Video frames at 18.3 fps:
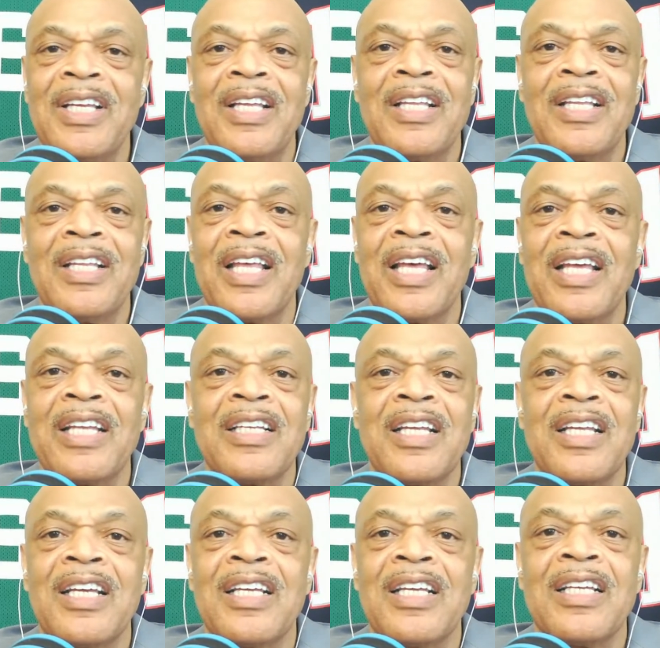
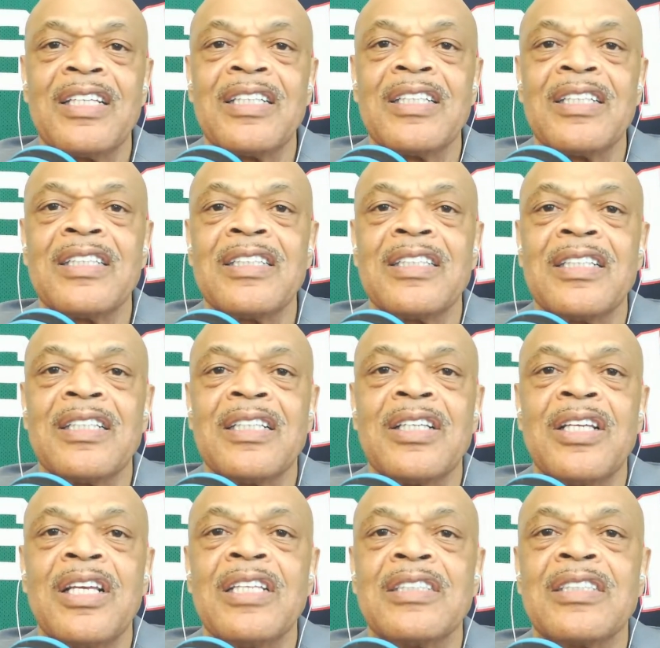then
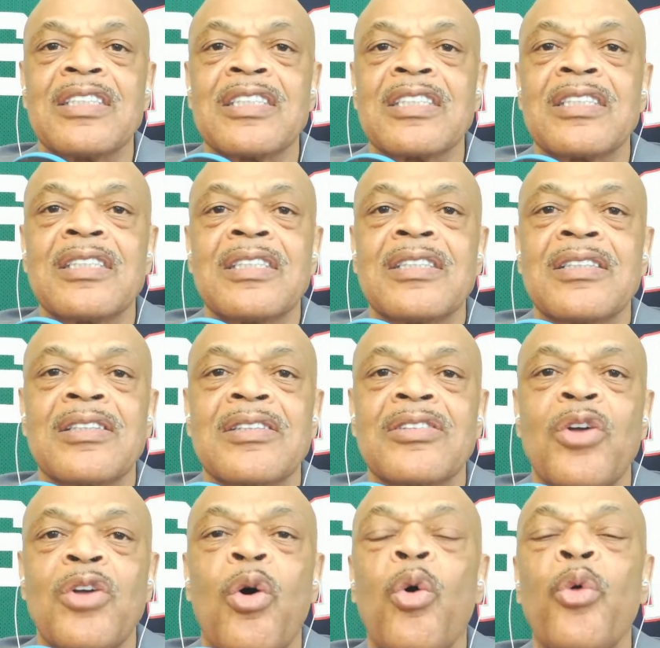it's just
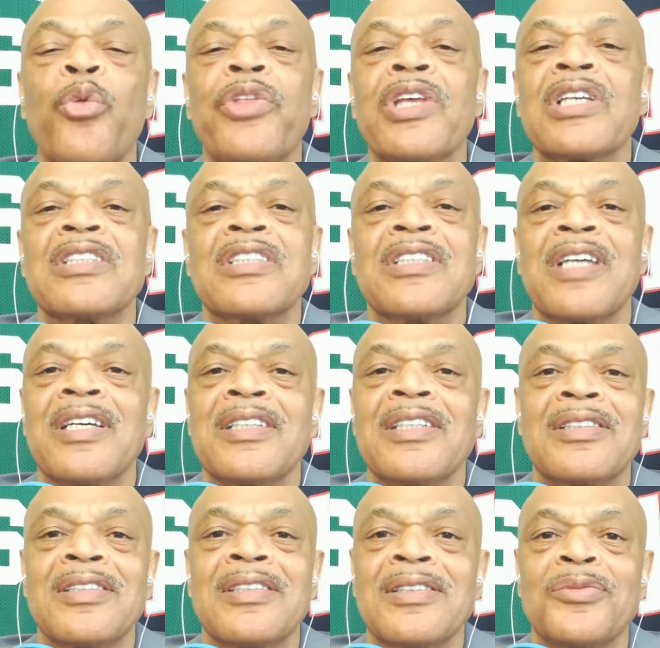the whole thing
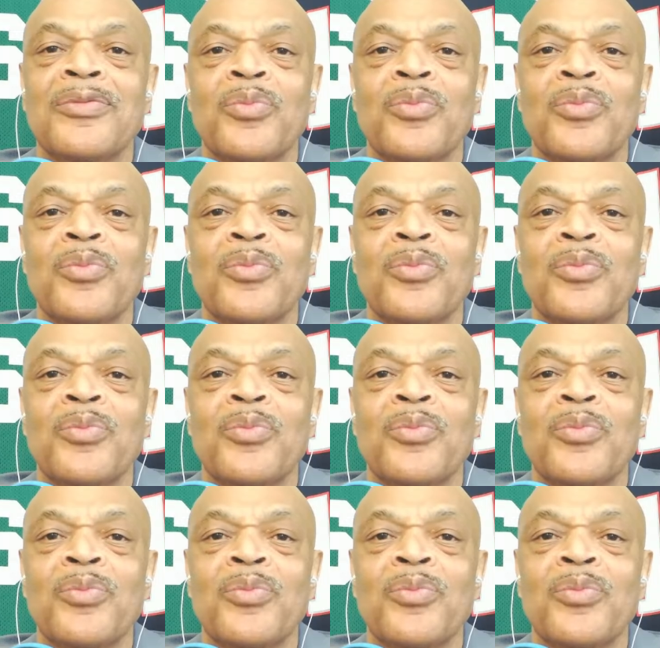changed.